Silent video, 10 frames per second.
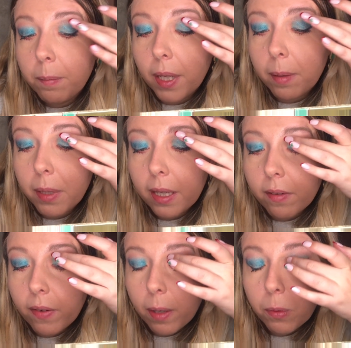maybe
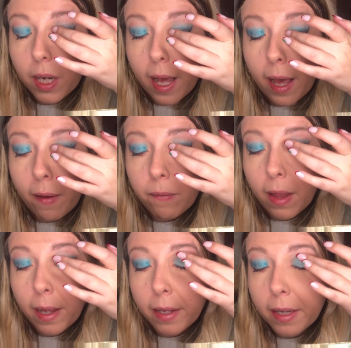if I would have
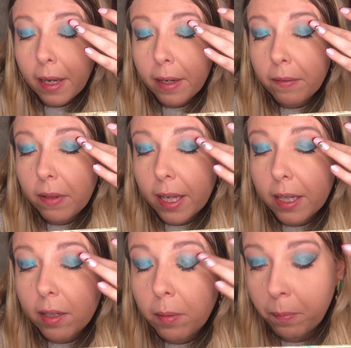like kind of
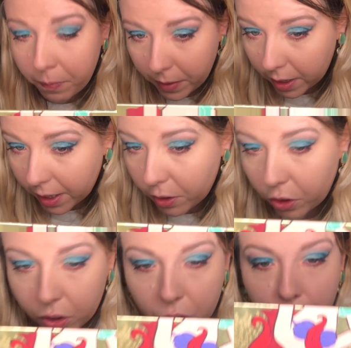like
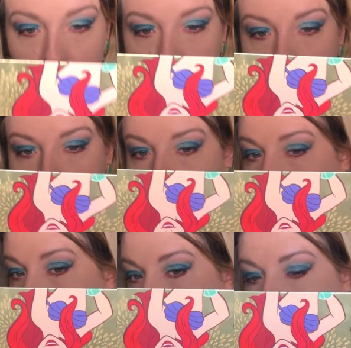glitter glue, it
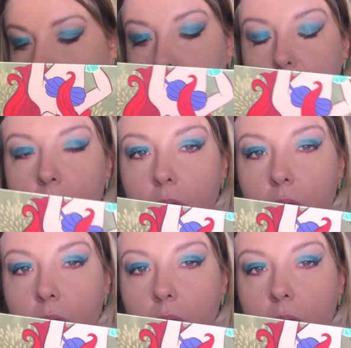would help.